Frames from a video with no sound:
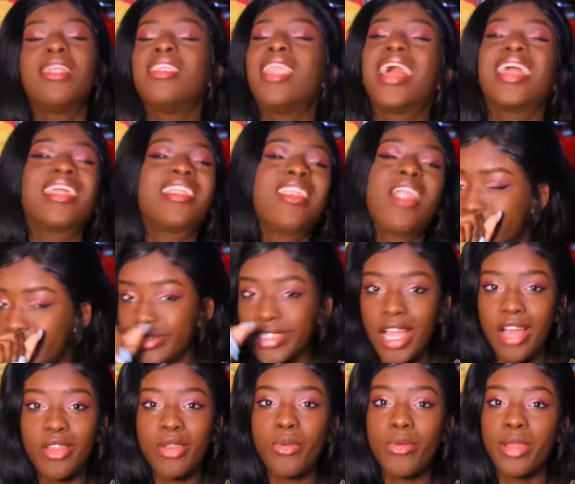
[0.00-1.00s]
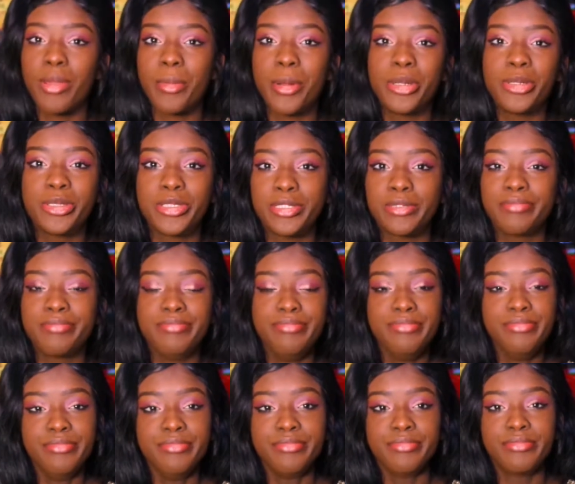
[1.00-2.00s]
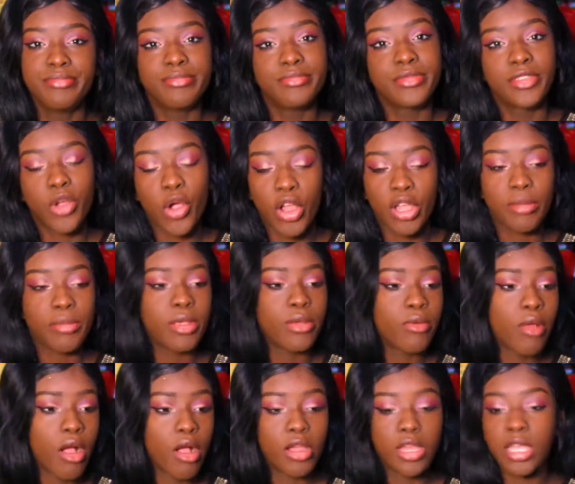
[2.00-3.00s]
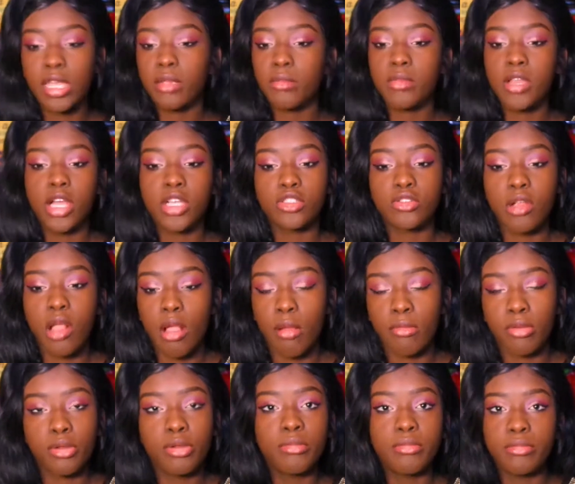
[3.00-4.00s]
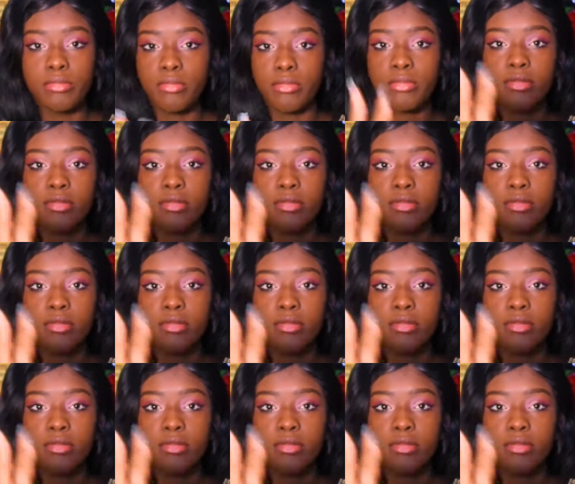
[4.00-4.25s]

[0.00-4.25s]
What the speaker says: Like, y'all doing the most. Cardi B wrong, Nicki Minaj wrong, boop.